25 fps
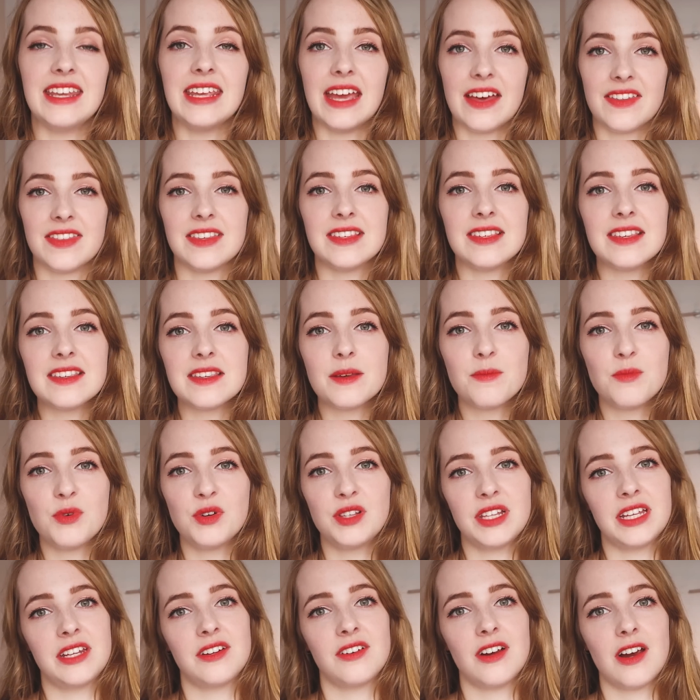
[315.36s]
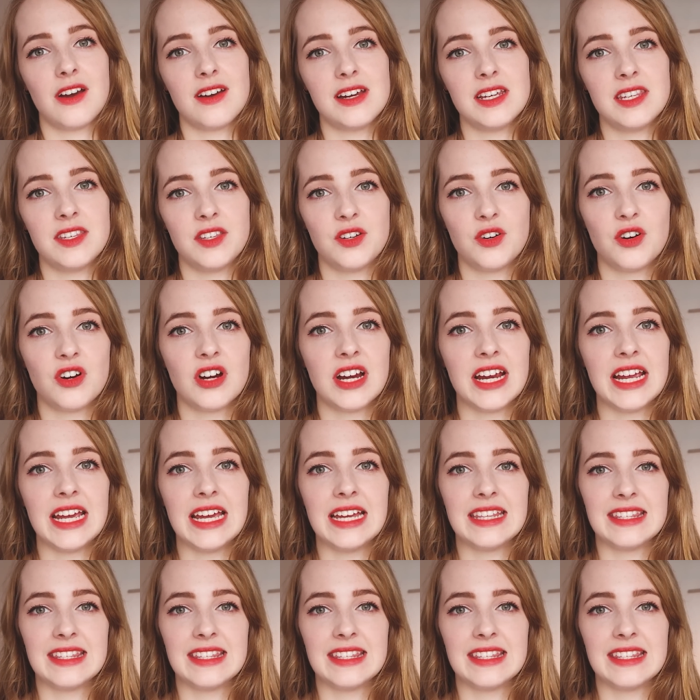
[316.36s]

And yeah, this is a more literary story.